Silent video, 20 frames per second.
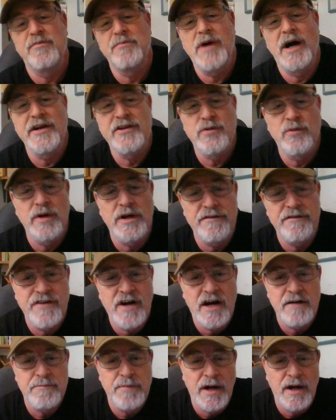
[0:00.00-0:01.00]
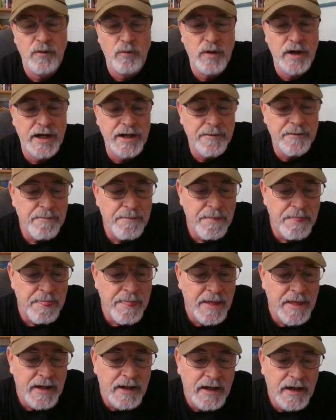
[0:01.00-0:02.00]
from I-25, by the way.
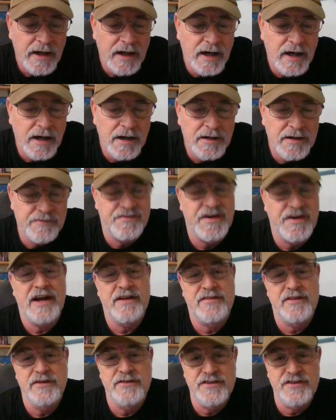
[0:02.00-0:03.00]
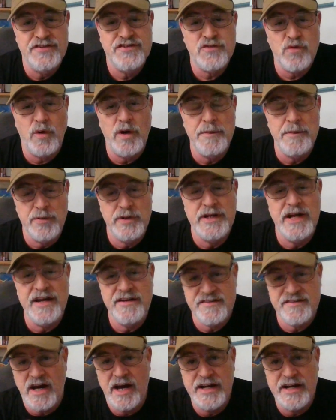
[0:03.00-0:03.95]
In fact, the story predates